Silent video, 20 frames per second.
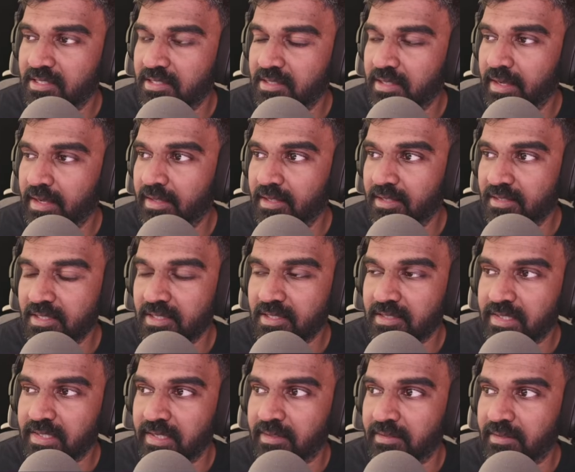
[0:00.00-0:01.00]
say this
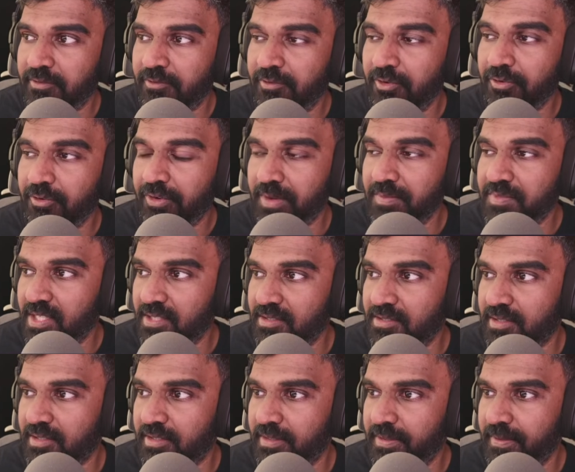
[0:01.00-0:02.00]
is a full frame
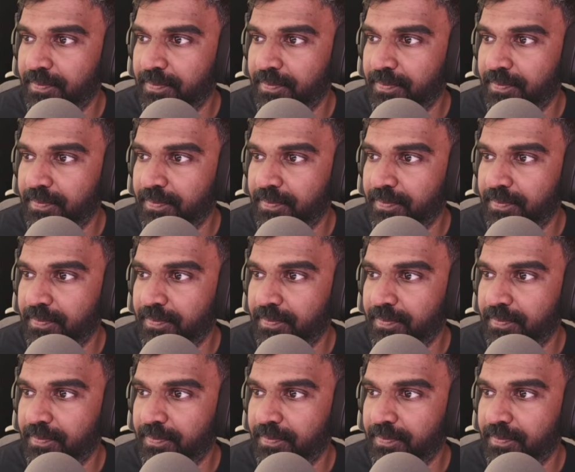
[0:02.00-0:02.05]
sensor.